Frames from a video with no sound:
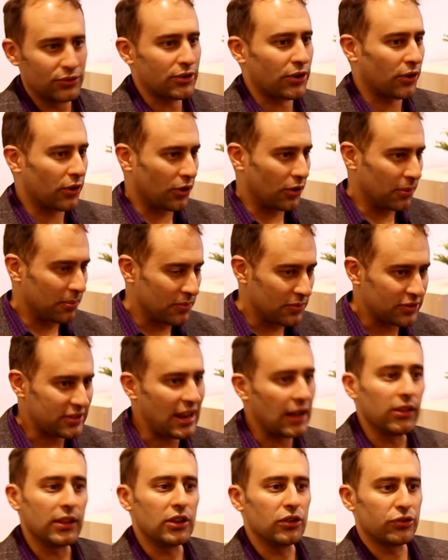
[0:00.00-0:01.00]
terms,
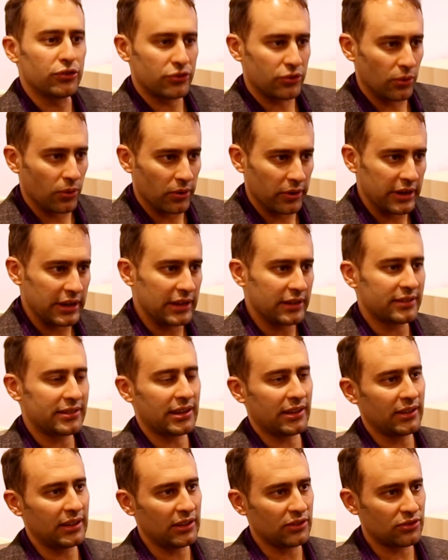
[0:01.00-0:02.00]
telling
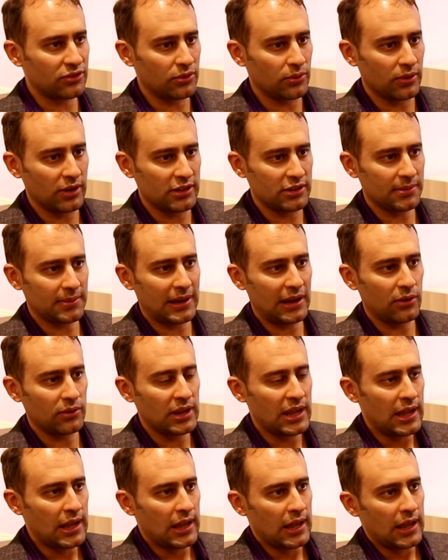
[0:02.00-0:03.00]
stories
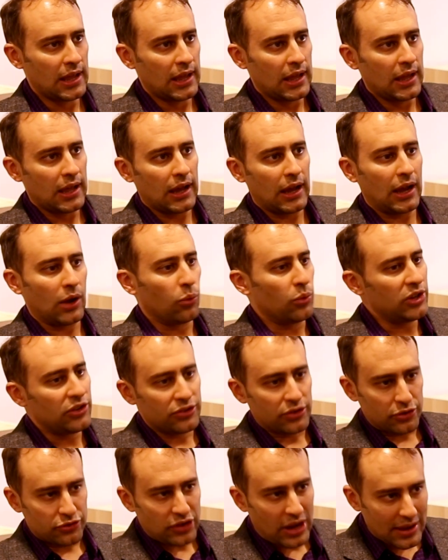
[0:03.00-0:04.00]
about
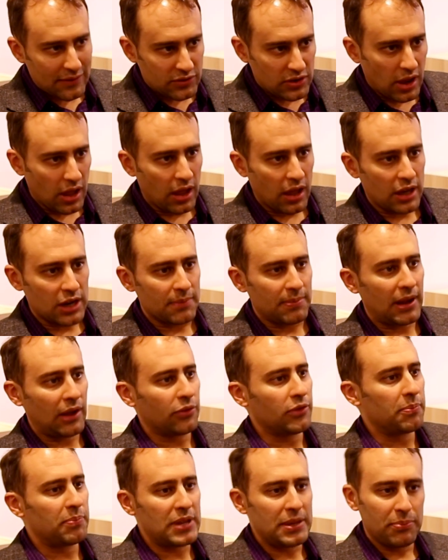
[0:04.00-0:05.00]
research I've done,
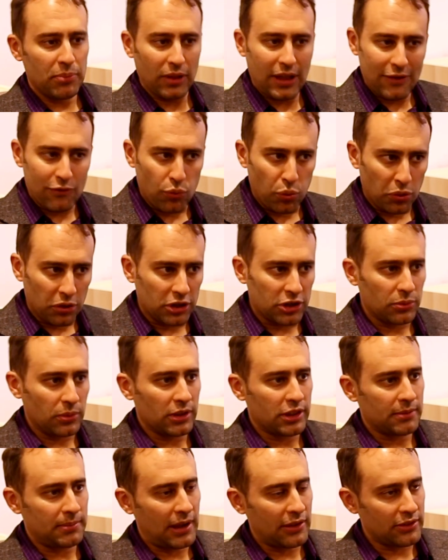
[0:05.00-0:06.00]
about the people I've worked
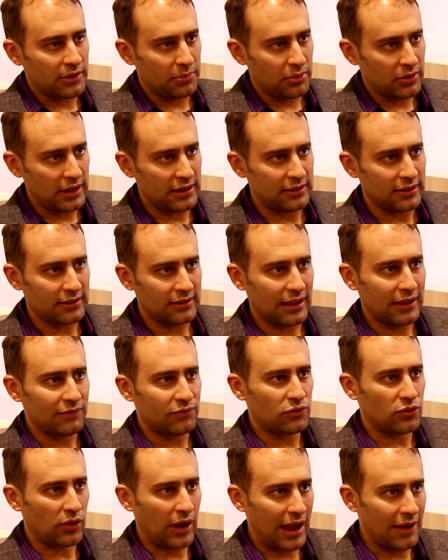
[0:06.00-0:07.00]
with, about the places
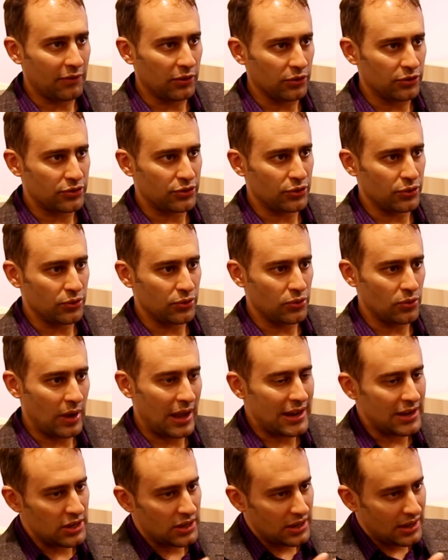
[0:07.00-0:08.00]
I've traveled to,
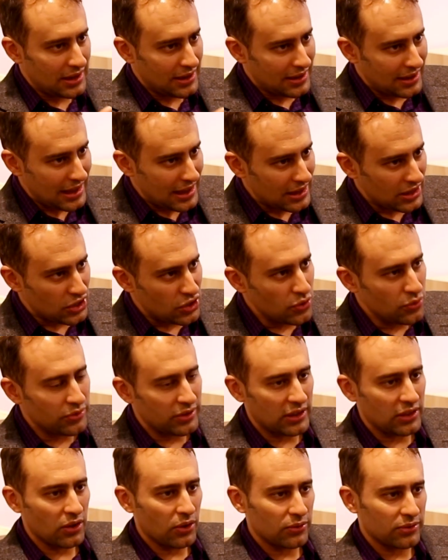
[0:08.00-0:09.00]
and
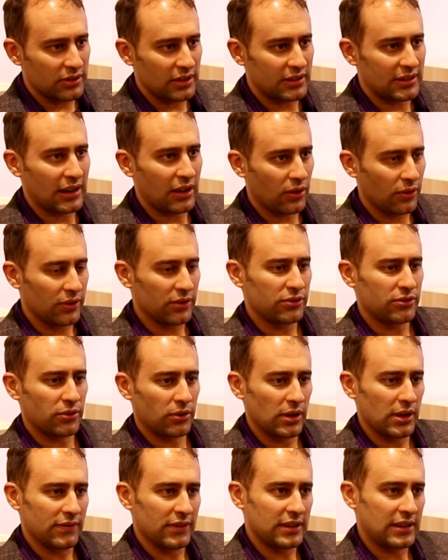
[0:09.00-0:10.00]
using those to tell the
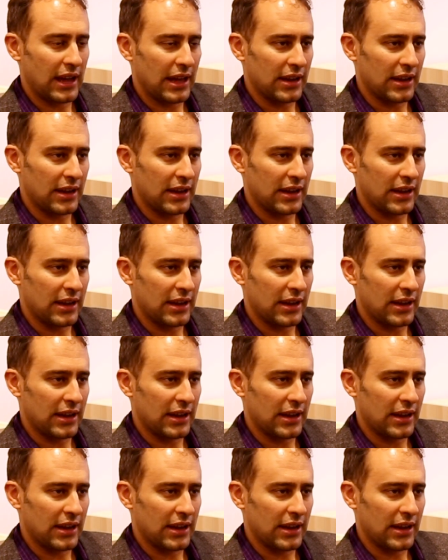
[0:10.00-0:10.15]
story of the